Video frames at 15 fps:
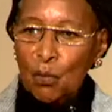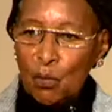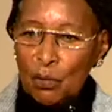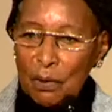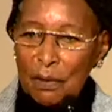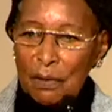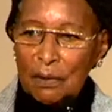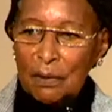
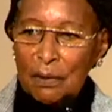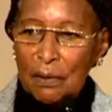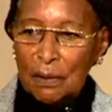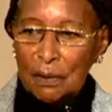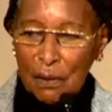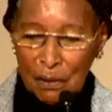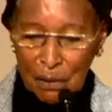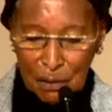was
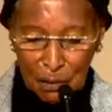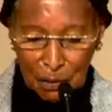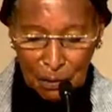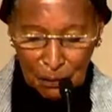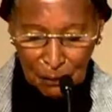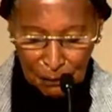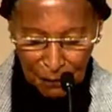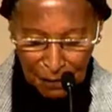
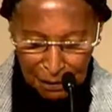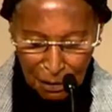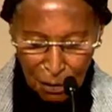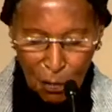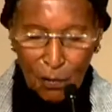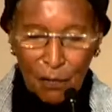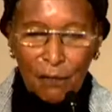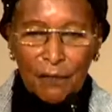very
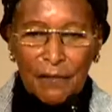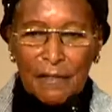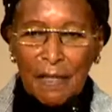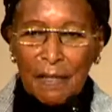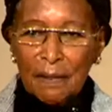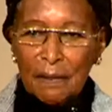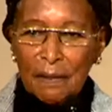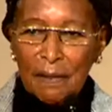
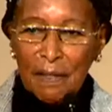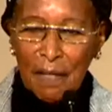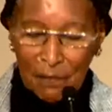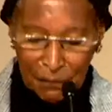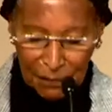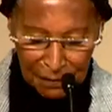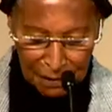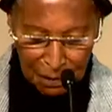confident in
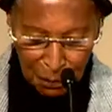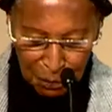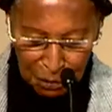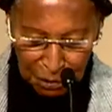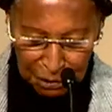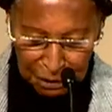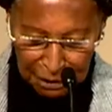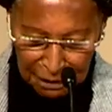everything
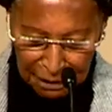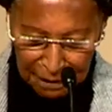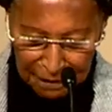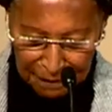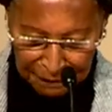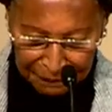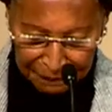which she did.